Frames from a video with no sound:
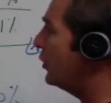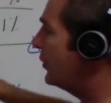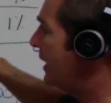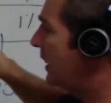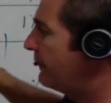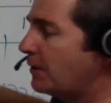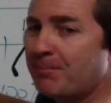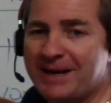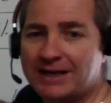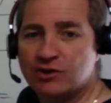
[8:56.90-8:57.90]
you think of the
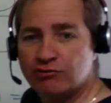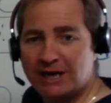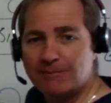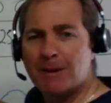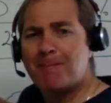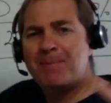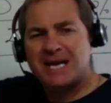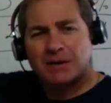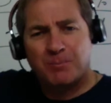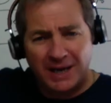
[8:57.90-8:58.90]
big dream, the
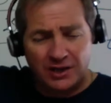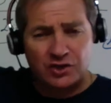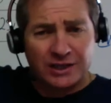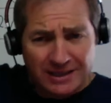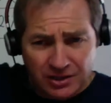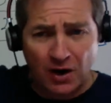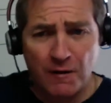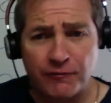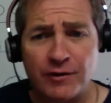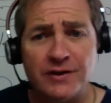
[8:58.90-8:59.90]
big picture? Let's
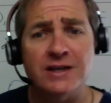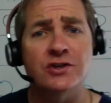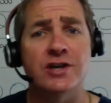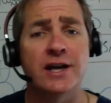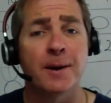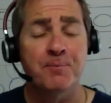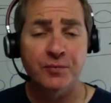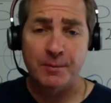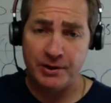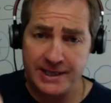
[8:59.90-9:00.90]
go for it this year.
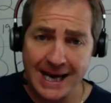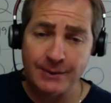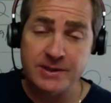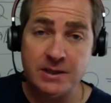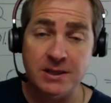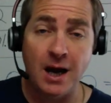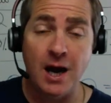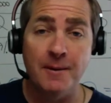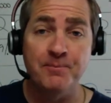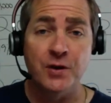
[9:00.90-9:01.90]
But now is the
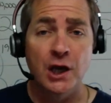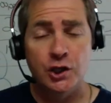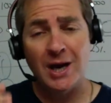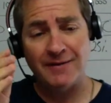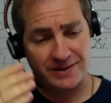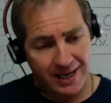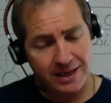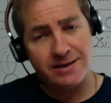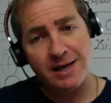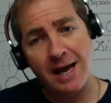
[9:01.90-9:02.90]
time. You have
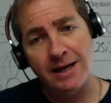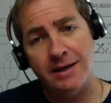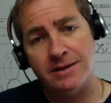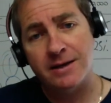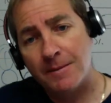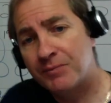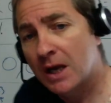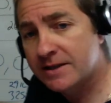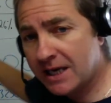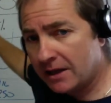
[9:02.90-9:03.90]
10 days
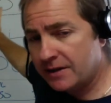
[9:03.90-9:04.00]
to